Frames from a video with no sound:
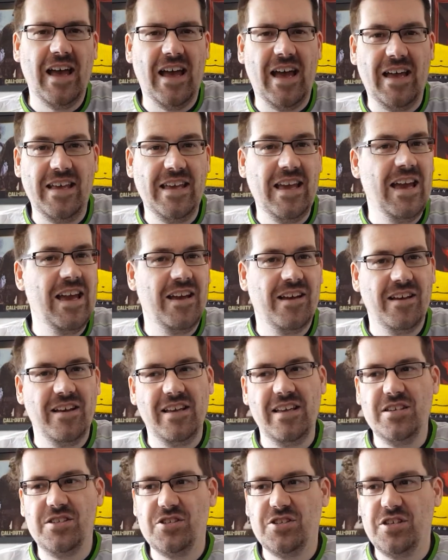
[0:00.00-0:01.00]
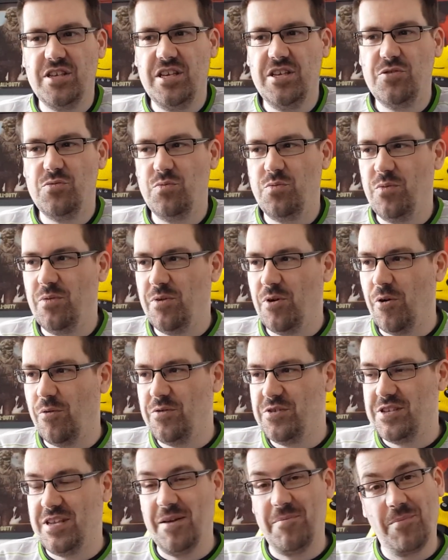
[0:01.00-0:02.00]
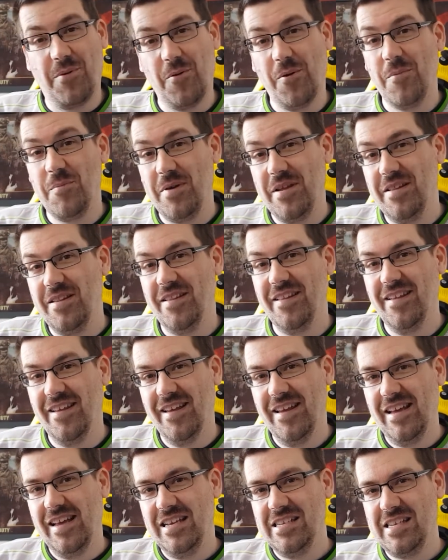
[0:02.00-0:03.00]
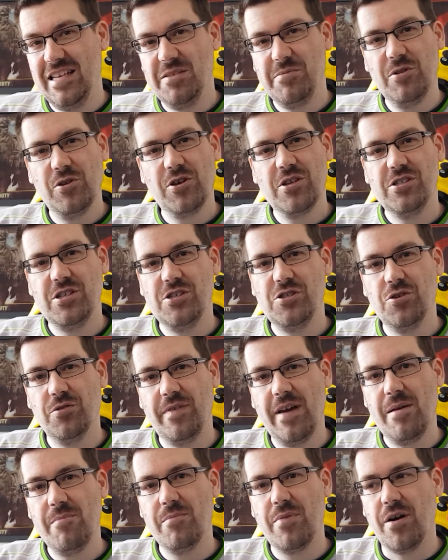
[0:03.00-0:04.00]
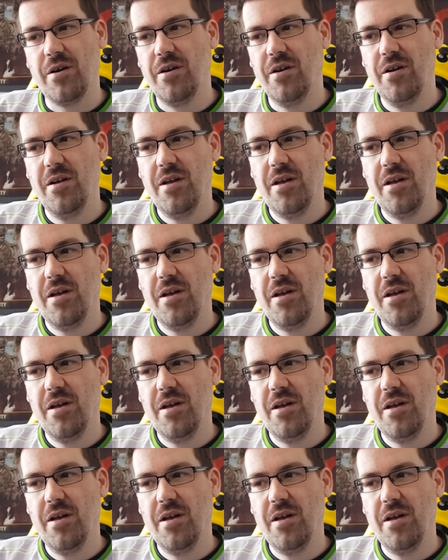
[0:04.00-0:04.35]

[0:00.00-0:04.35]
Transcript: Yeah, he's obviously probably been, he says he's been looking since November,